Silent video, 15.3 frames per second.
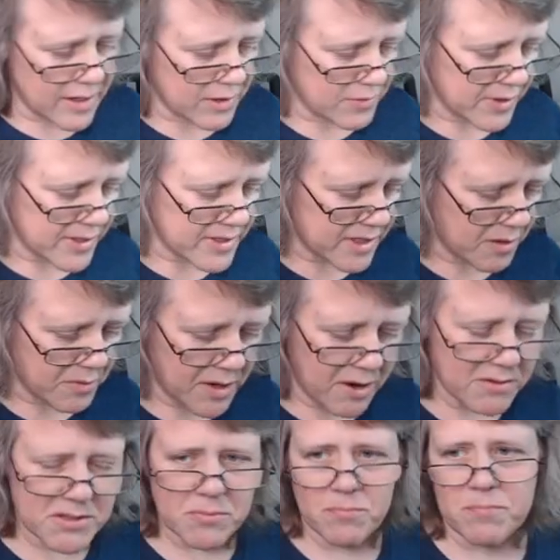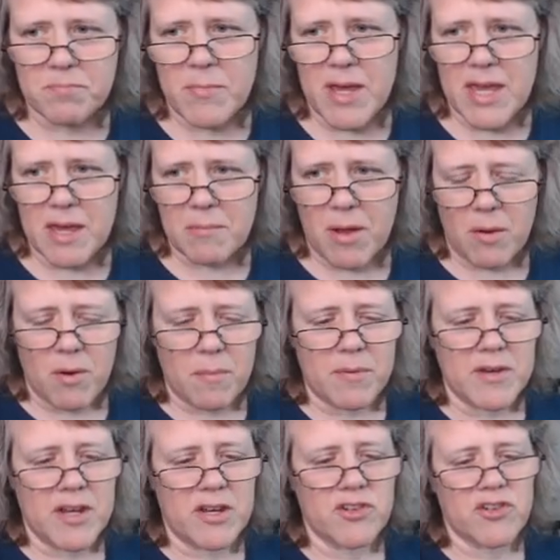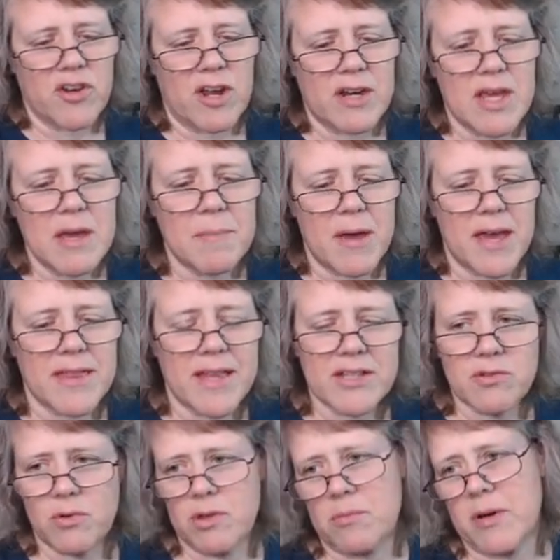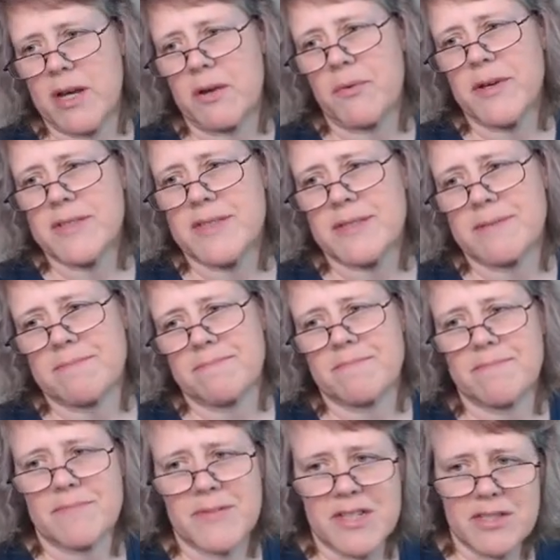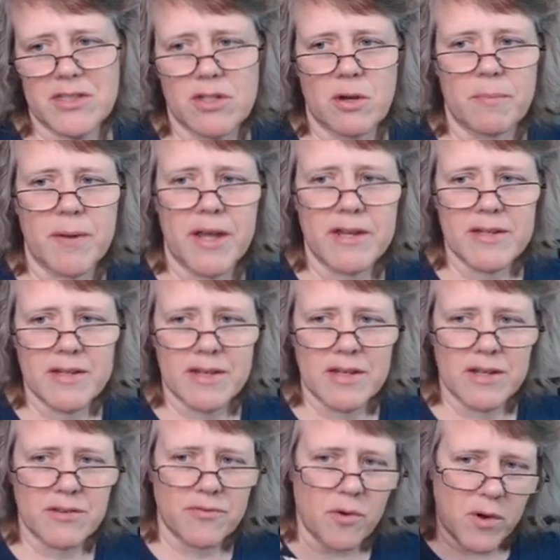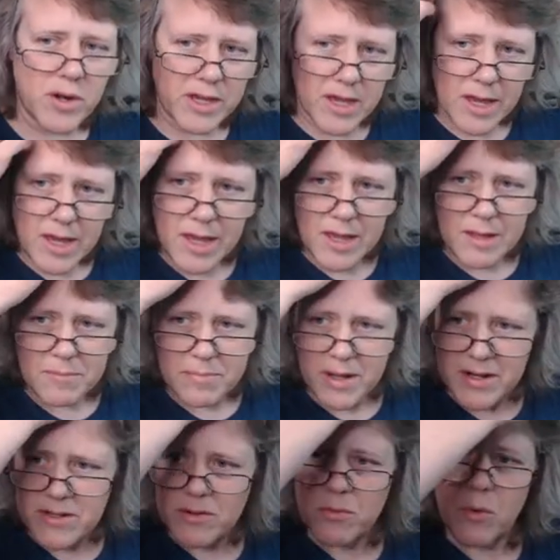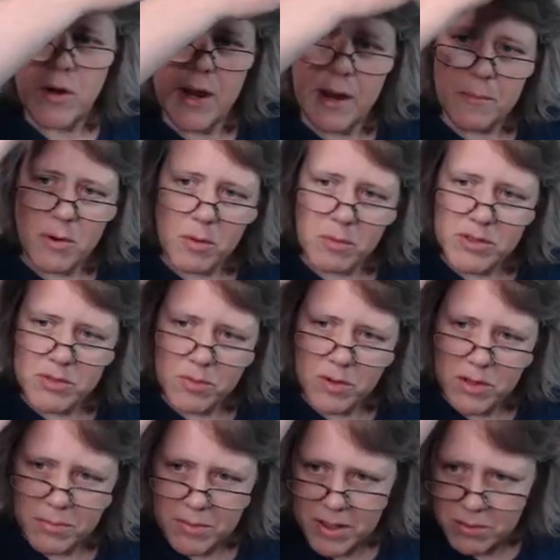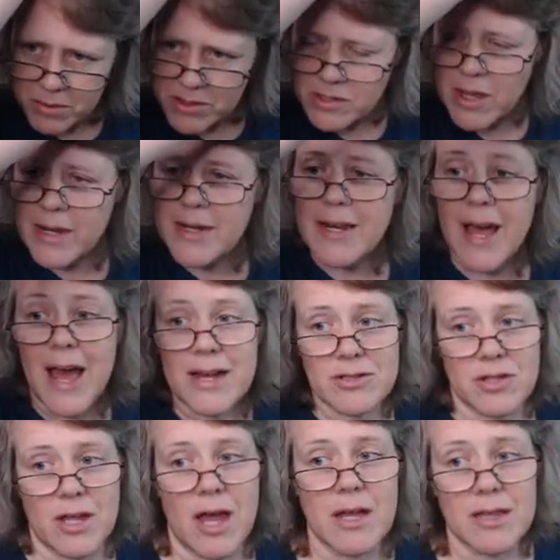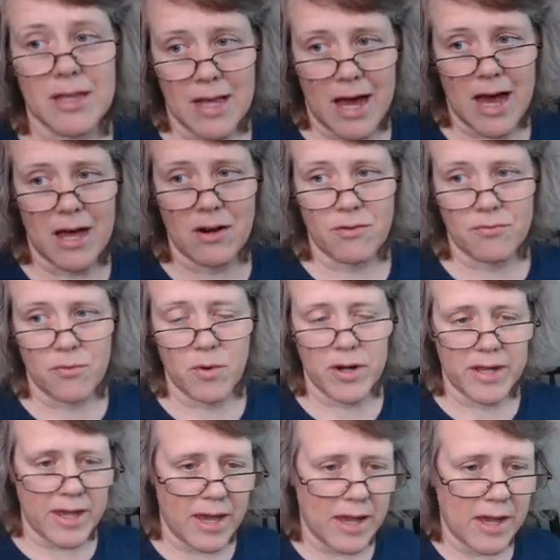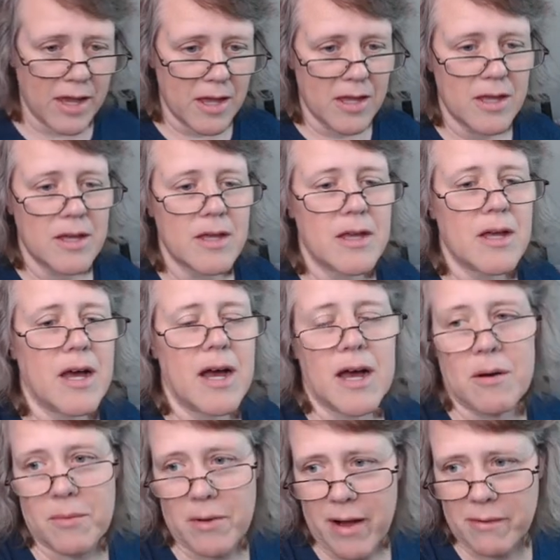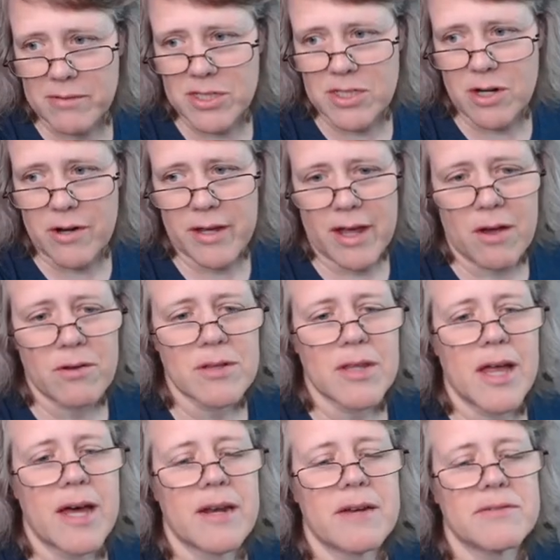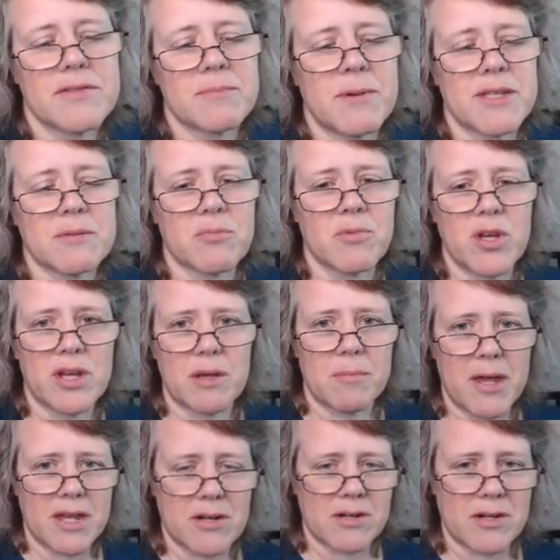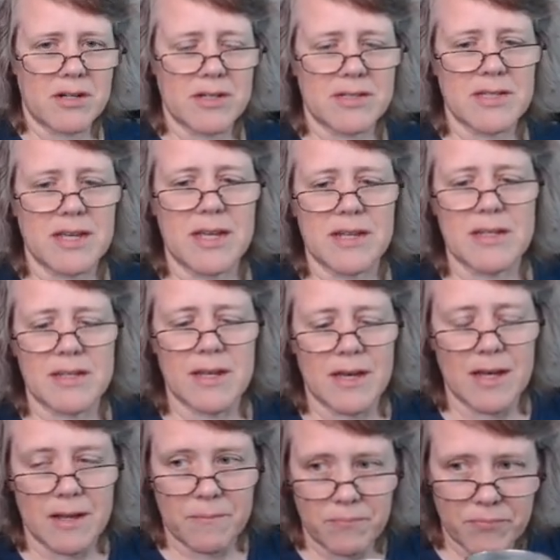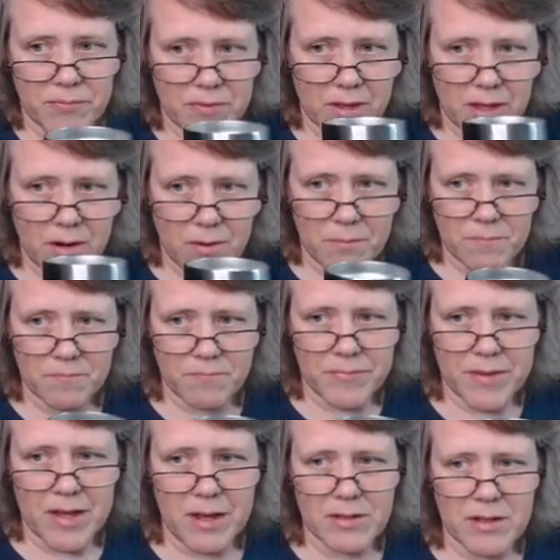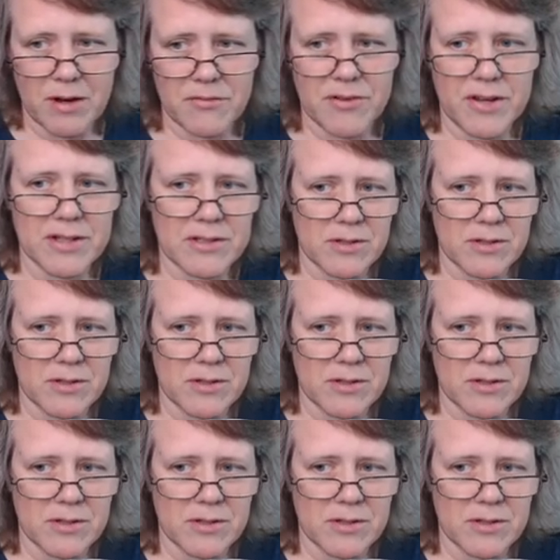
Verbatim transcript: Anthracia. When I was making my reputation on eBay, that's where the money was. So painted 40k and painted Warhammer was where the money was. So I did actually a lot of 40k uh, when I was starting out. A lot of Space Marine commanders and uh, you know Eldar Phoenix